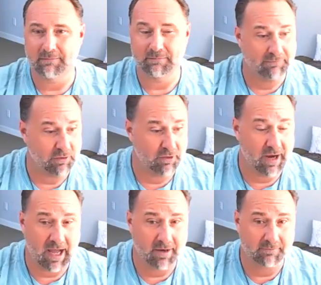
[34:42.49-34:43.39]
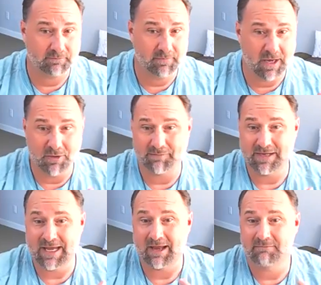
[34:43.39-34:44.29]
If you're not and you
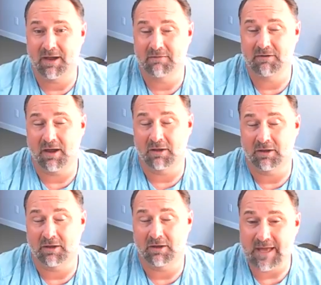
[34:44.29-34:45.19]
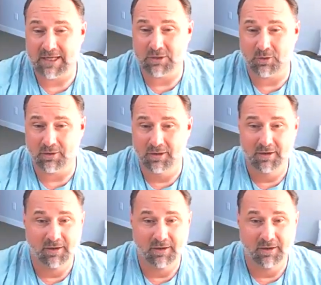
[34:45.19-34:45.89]
haven't yet un- unlocked that door,